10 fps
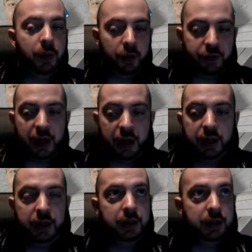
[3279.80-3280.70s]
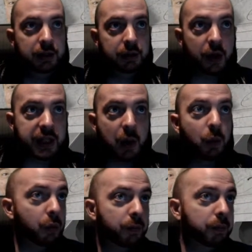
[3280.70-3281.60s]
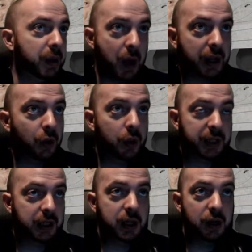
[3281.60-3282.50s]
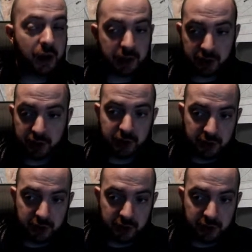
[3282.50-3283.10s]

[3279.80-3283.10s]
of the guys there will be working on the persistent universe